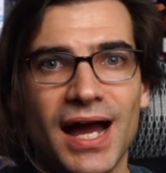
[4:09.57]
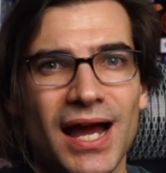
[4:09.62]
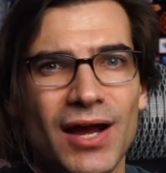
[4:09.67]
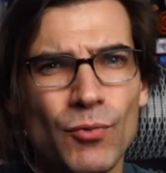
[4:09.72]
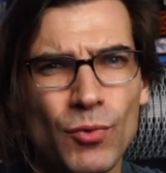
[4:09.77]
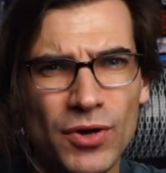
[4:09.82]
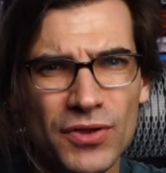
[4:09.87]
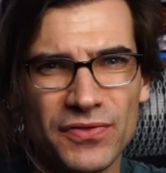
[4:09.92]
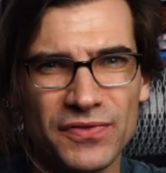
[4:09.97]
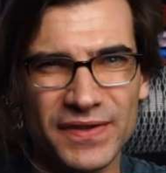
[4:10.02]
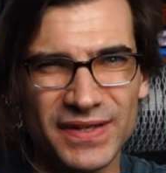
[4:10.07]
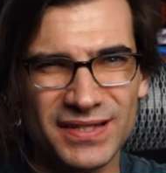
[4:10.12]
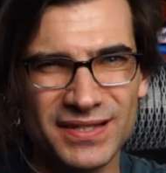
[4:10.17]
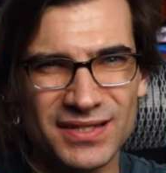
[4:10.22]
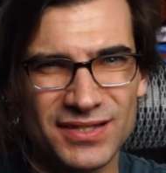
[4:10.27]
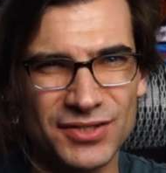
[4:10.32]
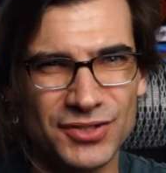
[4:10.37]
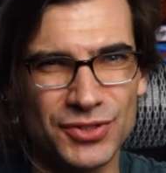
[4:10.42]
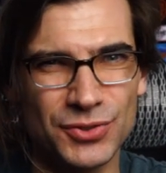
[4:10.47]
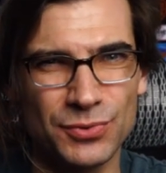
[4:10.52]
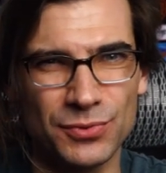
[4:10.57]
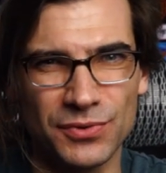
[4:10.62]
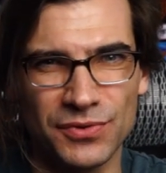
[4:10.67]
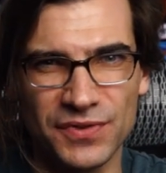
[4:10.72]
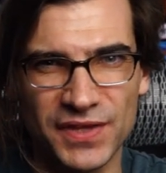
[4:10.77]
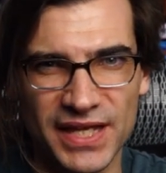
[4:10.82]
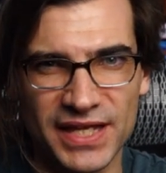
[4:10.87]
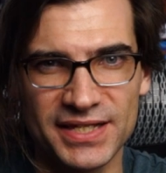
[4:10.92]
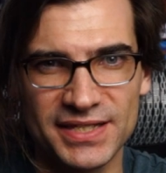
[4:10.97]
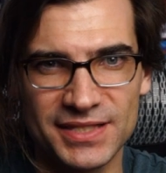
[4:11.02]
I want this to do
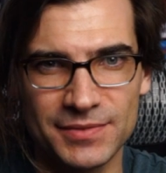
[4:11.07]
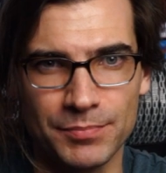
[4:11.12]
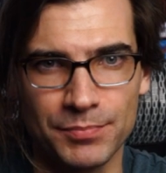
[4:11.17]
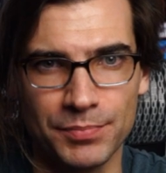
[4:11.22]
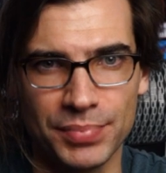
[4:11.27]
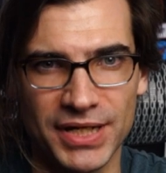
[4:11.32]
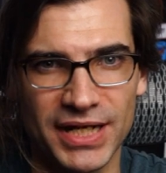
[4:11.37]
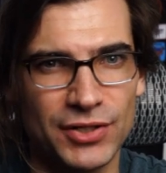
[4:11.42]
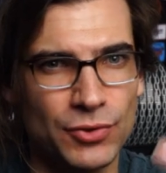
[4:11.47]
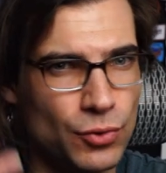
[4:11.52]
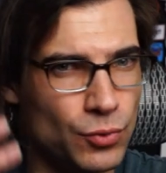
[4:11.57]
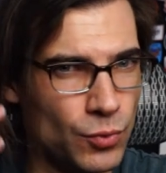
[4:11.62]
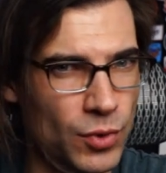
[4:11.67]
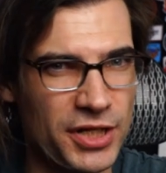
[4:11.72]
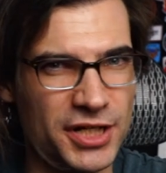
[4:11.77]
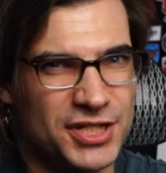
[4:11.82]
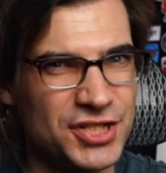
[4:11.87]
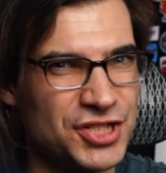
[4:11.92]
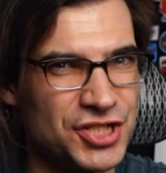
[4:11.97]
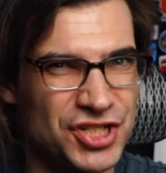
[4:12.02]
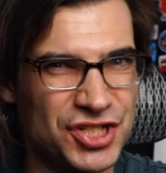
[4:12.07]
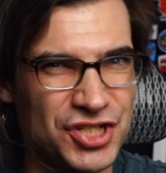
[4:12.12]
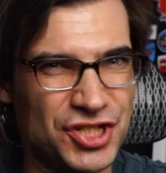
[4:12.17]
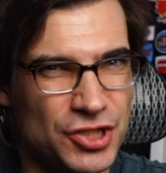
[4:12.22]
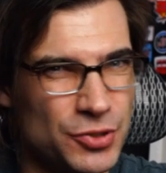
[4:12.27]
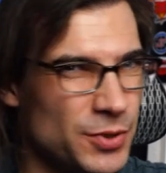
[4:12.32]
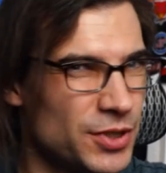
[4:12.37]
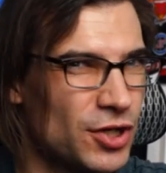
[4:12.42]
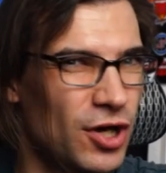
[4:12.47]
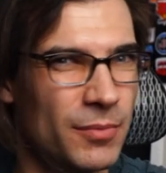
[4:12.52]
this, but I don't want to
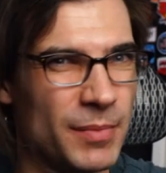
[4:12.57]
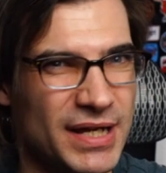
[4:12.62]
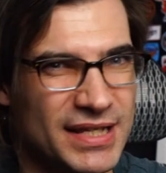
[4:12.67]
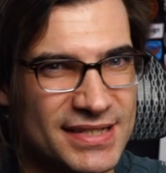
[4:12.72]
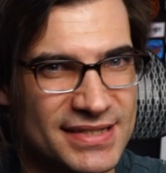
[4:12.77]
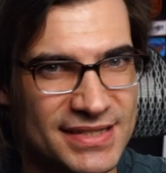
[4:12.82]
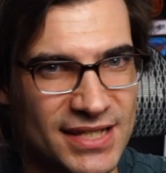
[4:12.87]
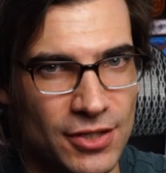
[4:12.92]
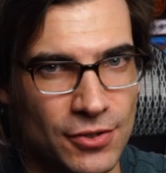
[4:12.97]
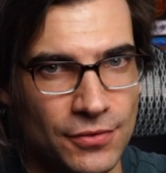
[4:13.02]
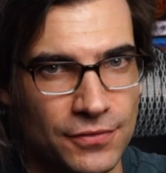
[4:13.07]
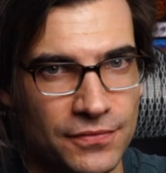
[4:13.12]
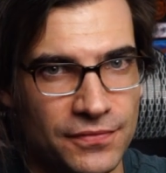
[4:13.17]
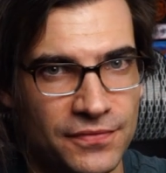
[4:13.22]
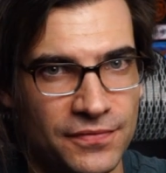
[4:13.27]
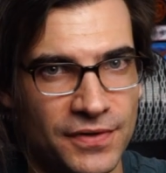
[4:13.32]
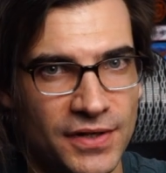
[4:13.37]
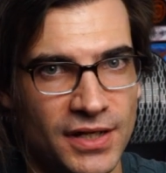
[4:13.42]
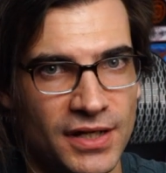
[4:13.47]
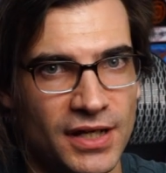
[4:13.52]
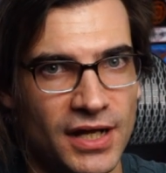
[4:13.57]
do it all myself.